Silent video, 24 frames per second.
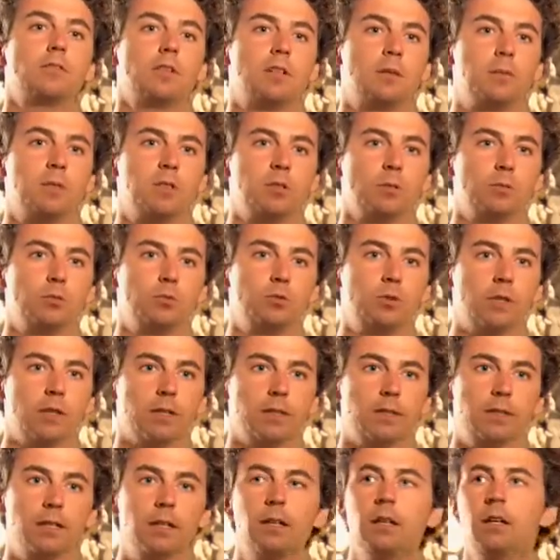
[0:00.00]
And then, when
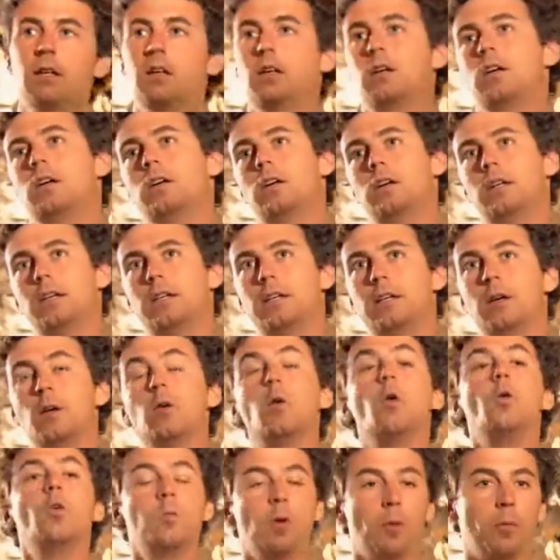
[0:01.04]
we're bottling the wine,
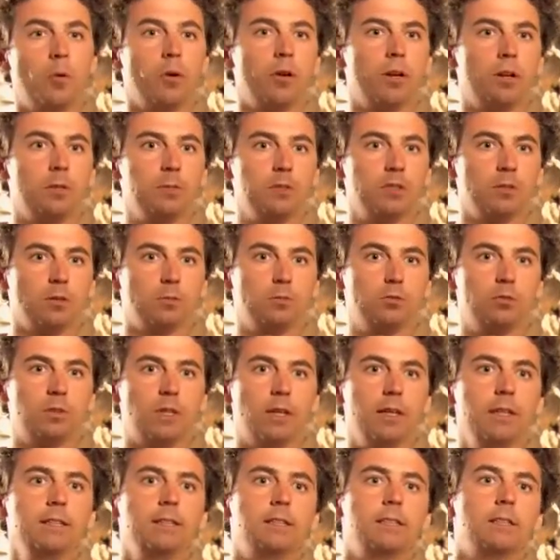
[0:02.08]
the nitrogen is
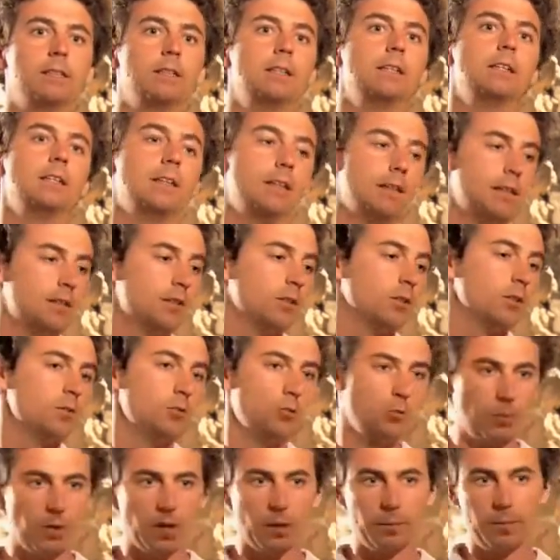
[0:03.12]
used to chase all
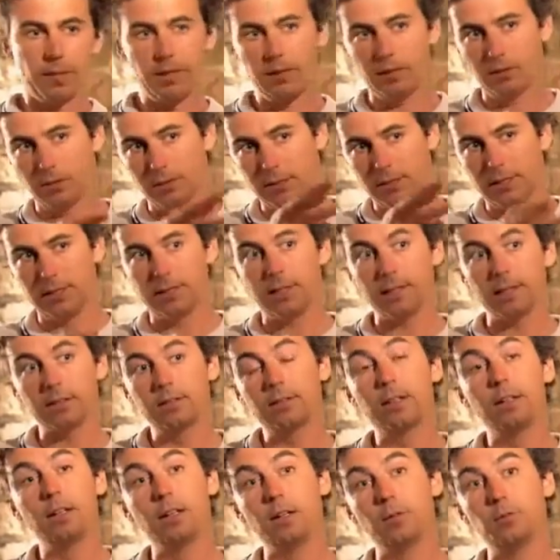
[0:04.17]
the oxygen from the
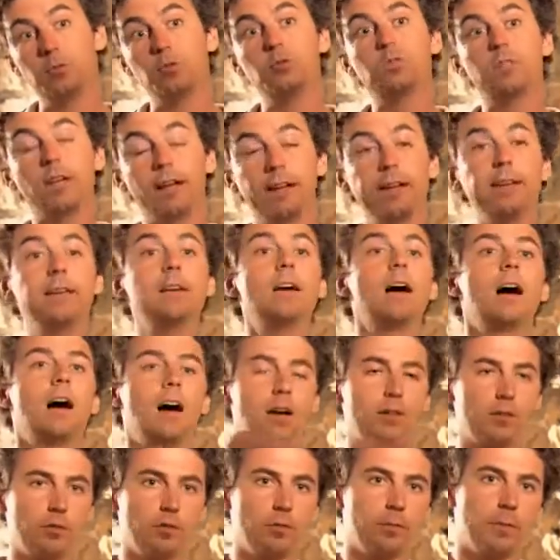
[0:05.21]
empty bottles
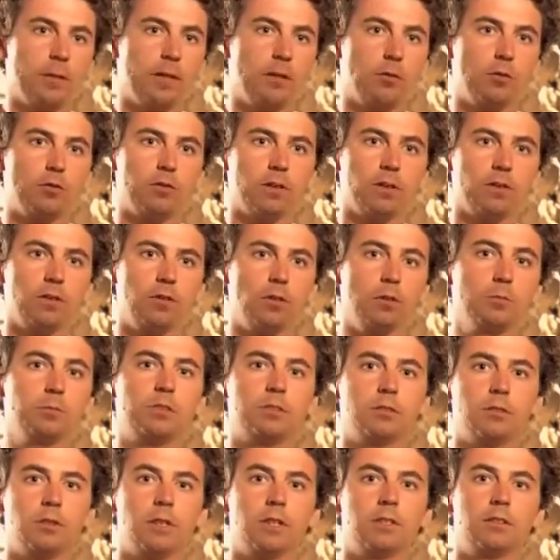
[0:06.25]
the instant before
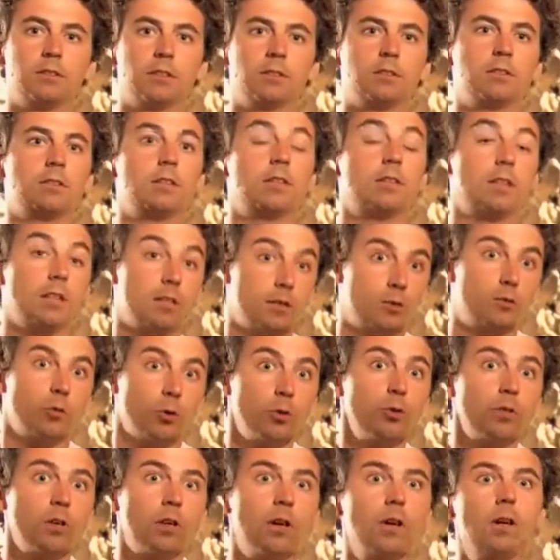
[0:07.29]
the wine is bottled
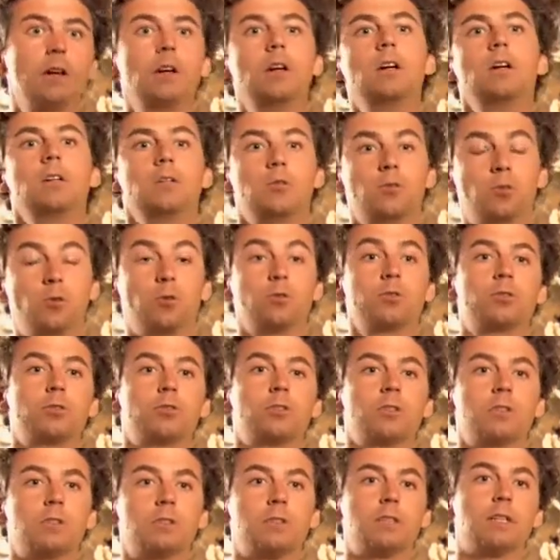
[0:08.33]
and corked. Donc
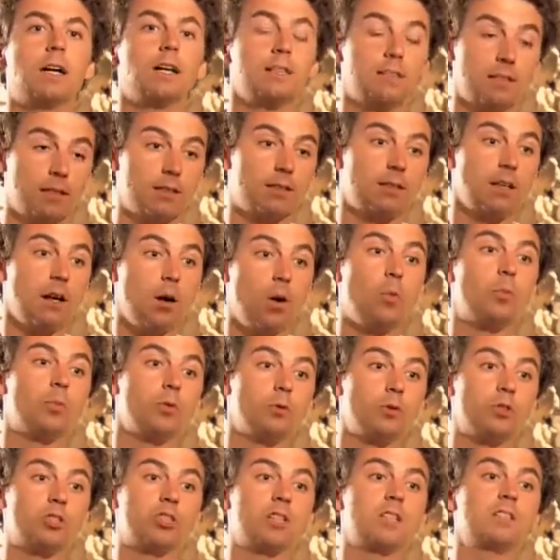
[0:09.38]
euh, grâce à ça, on
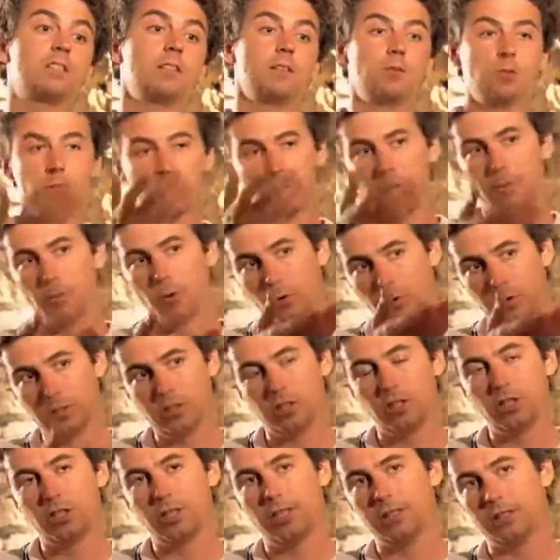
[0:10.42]
peut chasser totalement
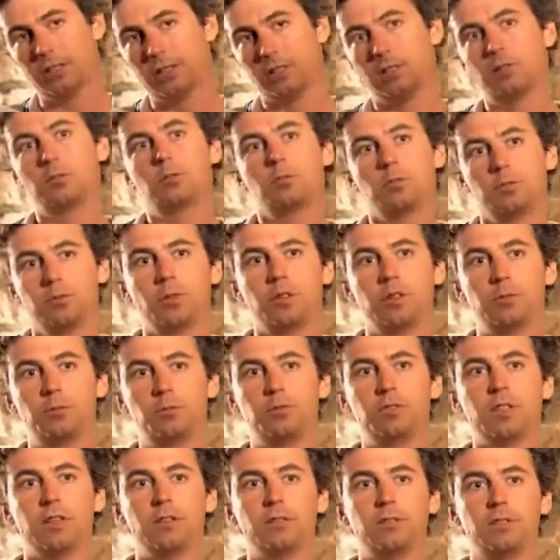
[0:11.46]
l'oxygène qui se trouve dans les
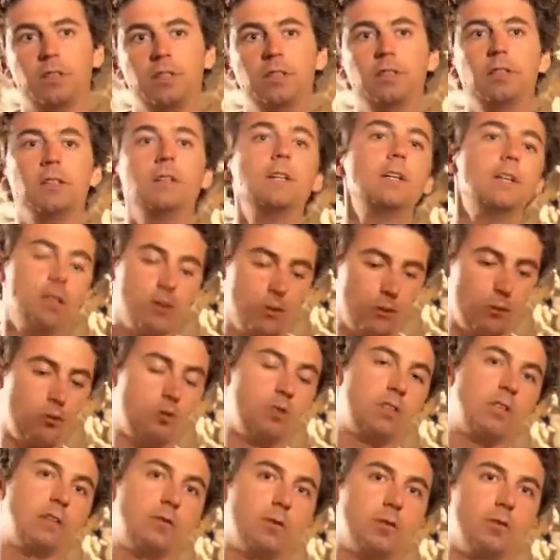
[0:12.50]
bouteilles vides
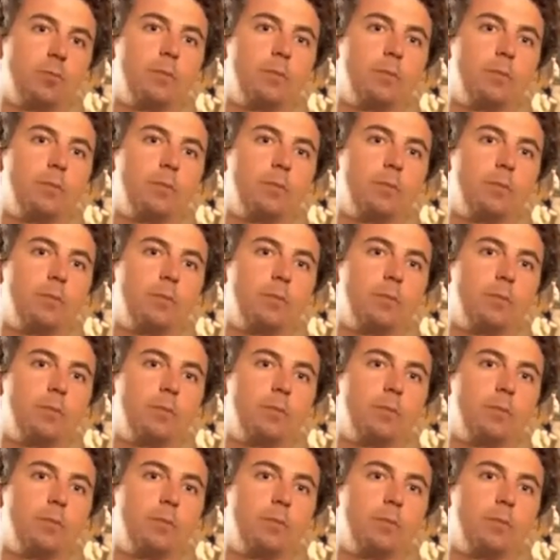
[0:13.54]
juste avant